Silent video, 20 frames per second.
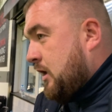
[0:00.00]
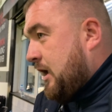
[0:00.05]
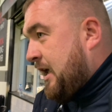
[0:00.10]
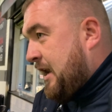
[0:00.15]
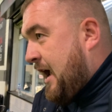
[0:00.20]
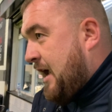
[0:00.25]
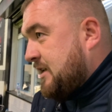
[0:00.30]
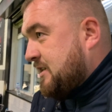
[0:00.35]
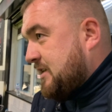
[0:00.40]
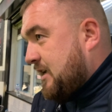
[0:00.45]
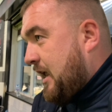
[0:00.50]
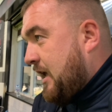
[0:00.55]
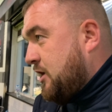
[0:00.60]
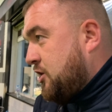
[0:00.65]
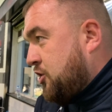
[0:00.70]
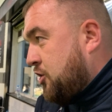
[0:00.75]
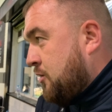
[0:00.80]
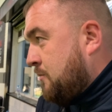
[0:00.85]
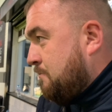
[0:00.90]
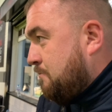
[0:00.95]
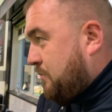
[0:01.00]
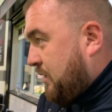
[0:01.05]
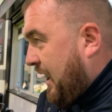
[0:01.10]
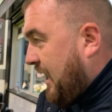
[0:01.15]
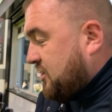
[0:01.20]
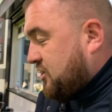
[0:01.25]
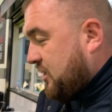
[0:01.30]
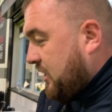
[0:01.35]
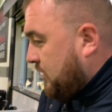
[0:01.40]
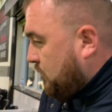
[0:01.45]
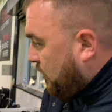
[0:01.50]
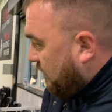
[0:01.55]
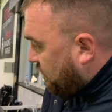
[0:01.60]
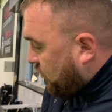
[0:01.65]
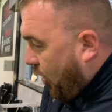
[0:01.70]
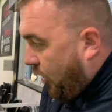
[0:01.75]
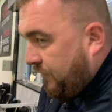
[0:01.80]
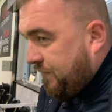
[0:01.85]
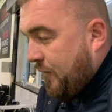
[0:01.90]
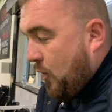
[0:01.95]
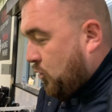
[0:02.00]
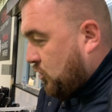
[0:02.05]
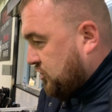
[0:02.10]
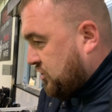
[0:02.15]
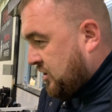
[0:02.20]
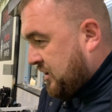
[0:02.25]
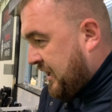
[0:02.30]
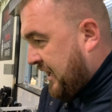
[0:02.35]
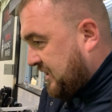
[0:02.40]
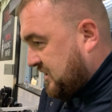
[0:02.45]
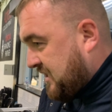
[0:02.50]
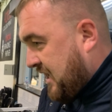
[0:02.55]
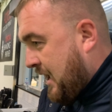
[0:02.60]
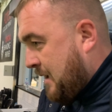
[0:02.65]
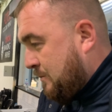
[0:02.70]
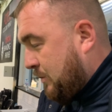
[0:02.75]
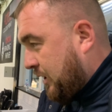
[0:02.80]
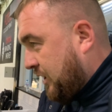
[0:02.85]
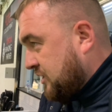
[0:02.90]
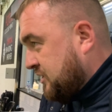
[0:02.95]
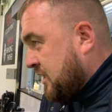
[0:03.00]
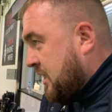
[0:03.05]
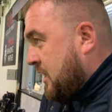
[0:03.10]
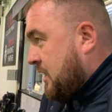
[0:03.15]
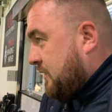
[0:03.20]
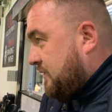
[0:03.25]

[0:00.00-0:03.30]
in isolation, but actually we've got to focus on the next game because